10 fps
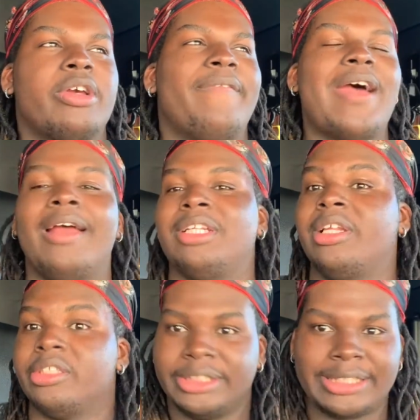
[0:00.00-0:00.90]
I have to
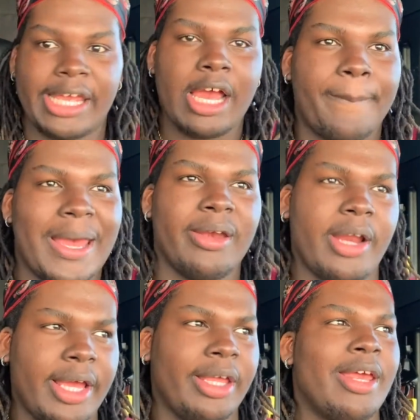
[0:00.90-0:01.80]
literally stay up at
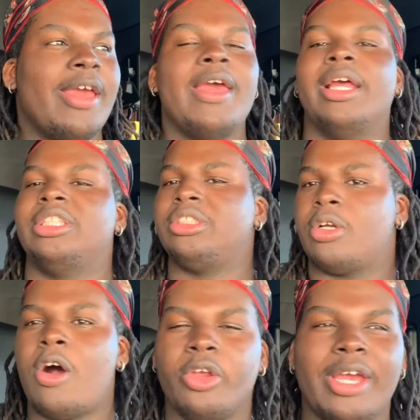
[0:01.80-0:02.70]
night just to
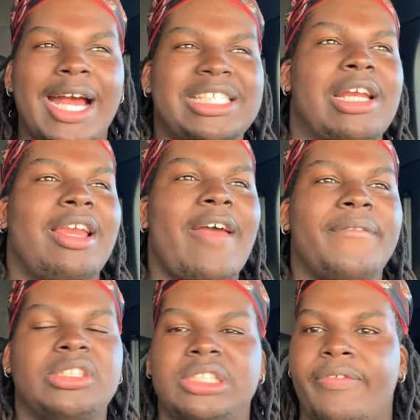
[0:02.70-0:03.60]
call you guys at
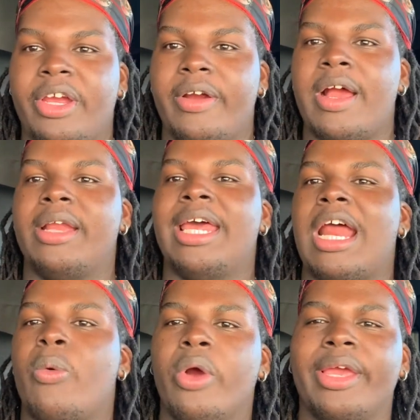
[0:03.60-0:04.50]
11 just to figure out that
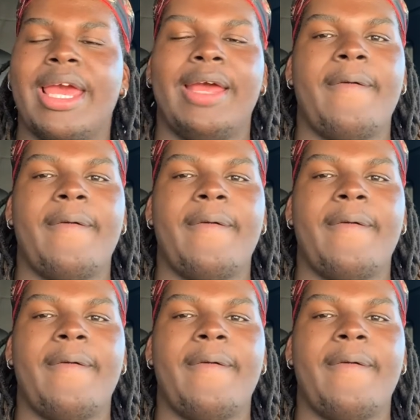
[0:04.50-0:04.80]
I work at